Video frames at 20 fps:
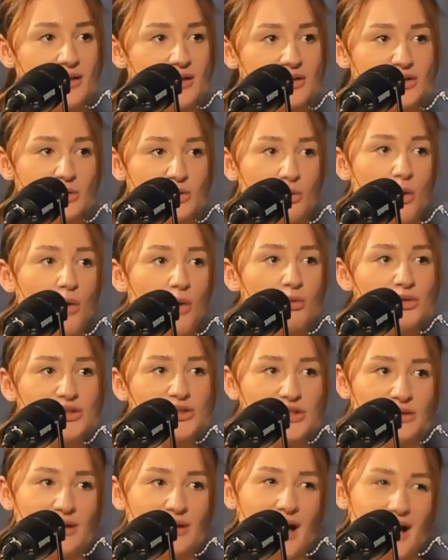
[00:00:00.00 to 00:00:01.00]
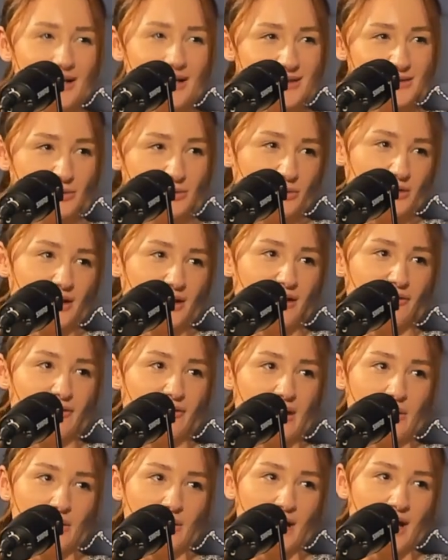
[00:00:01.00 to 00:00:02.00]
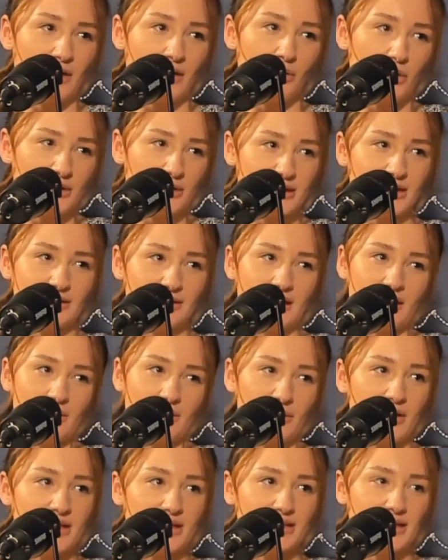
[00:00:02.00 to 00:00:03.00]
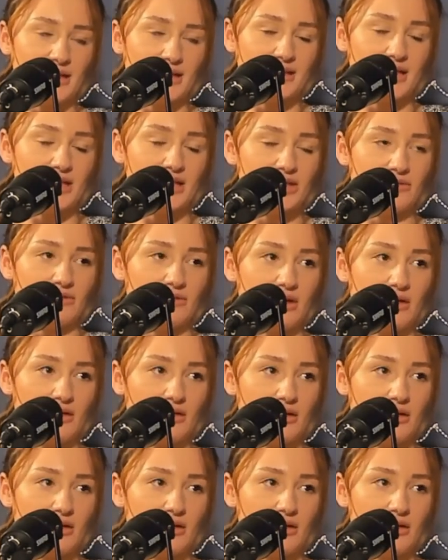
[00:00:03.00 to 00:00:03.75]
So what would you guide somebody if they were kind of wanting to go down the personalization route?